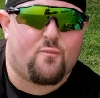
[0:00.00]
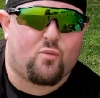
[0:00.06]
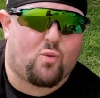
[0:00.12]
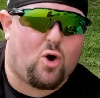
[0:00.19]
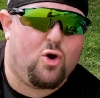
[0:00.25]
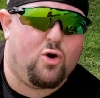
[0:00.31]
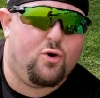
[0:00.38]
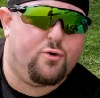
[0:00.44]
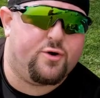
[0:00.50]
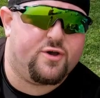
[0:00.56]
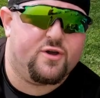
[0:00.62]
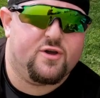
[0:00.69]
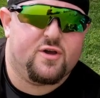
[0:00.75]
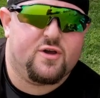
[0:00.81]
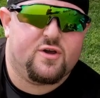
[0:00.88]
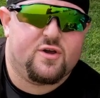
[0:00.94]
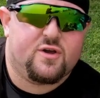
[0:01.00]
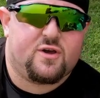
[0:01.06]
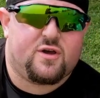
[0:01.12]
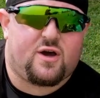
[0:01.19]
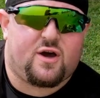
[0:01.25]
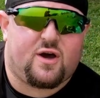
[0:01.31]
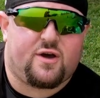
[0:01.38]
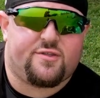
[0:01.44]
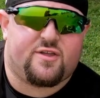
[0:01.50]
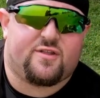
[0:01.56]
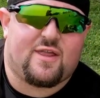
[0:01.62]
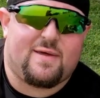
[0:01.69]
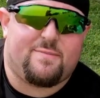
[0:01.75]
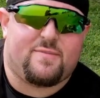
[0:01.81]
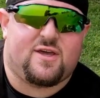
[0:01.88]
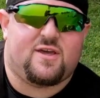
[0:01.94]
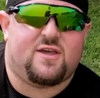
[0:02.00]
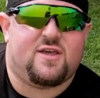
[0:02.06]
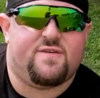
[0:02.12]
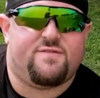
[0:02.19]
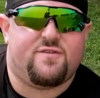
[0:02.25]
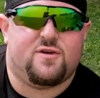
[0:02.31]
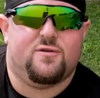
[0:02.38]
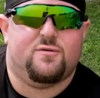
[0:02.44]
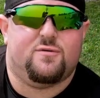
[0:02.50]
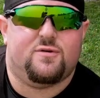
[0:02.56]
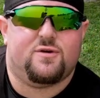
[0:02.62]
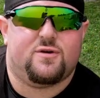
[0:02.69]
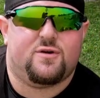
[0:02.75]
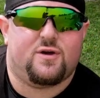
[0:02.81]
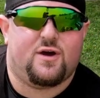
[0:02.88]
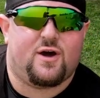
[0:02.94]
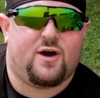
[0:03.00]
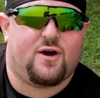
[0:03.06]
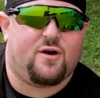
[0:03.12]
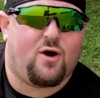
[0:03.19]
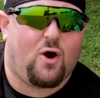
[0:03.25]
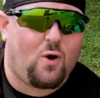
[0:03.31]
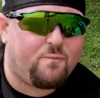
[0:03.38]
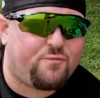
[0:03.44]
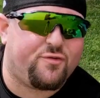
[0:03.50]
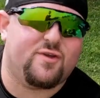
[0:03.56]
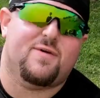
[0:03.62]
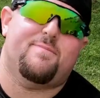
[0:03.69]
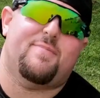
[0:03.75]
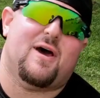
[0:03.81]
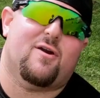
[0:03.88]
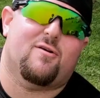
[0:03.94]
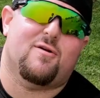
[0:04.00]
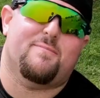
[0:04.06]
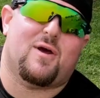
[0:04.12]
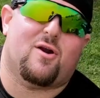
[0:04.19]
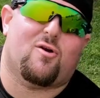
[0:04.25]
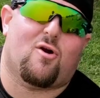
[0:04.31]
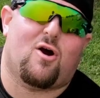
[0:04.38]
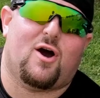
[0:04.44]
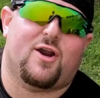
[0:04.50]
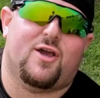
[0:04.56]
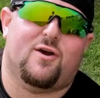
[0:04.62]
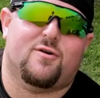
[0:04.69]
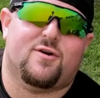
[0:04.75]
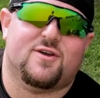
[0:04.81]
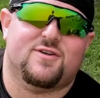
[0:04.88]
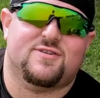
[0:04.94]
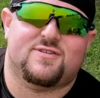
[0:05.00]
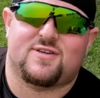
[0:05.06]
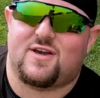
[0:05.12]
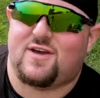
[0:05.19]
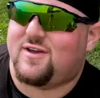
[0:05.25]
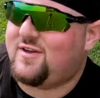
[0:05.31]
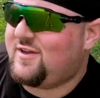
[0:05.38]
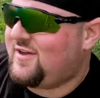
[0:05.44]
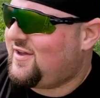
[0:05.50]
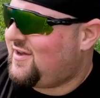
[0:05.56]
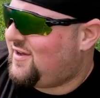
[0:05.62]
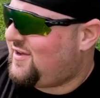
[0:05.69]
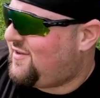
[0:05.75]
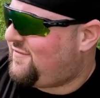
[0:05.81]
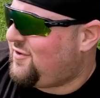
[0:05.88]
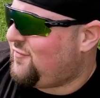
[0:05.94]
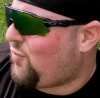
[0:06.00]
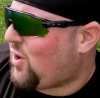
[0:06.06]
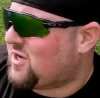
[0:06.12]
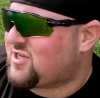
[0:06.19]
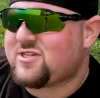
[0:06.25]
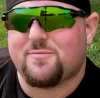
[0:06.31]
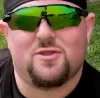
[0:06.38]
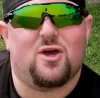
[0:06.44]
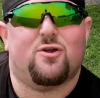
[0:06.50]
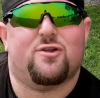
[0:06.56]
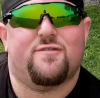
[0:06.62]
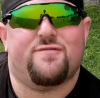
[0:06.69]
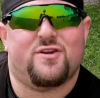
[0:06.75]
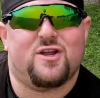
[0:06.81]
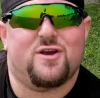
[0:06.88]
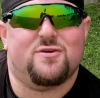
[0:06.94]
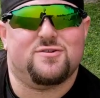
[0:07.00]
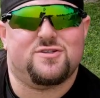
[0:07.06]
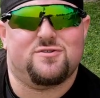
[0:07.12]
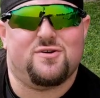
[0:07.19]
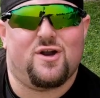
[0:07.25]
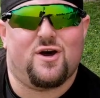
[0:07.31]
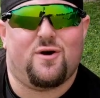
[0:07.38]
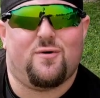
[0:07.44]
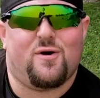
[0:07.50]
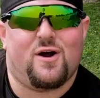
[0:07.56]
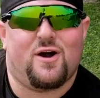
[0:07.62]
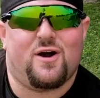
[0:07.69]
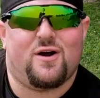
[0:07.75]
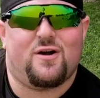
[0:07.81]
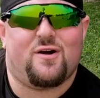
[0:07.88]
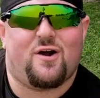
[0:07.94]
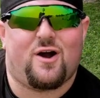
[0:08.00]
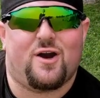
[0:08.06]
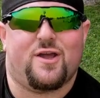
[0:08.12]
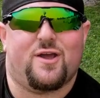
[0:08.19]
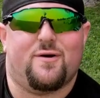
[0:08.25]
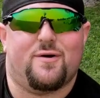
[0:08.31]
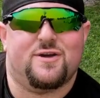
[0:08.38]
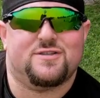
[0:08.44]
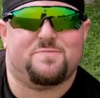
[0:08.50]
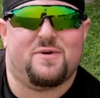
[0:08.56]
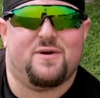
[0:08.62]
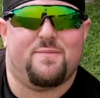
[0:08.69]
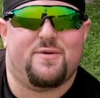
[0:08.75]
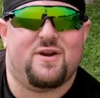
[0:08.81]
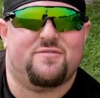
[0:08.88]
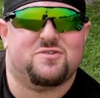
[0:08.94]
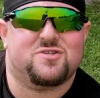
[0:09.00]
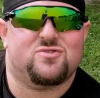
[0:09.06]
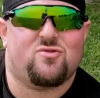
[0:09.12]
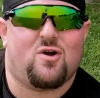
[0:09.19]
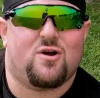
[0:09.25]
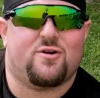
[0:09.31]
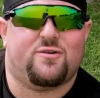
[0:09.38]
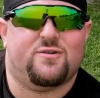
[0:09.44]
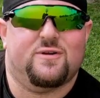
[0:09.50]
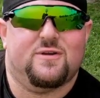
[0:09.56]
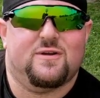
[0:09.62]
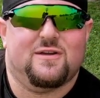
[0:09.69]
Rode that let me give you hopefully better and better audio because if you've watched some of the older videos, you know audio has been a bit of a struggle.